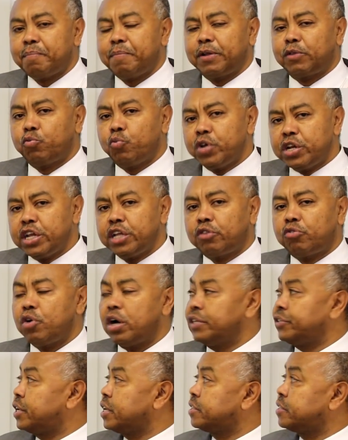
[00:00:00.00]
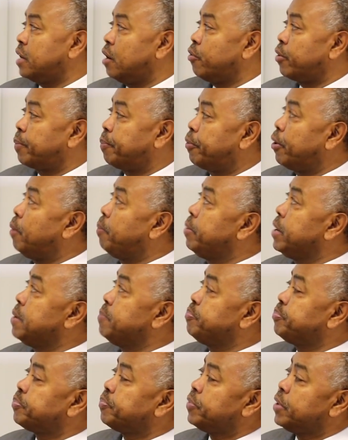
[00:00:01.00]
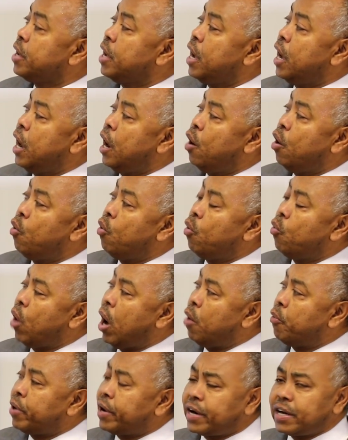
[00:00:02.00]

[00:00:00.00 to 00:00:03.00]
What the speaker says: but we need to address our problem. Our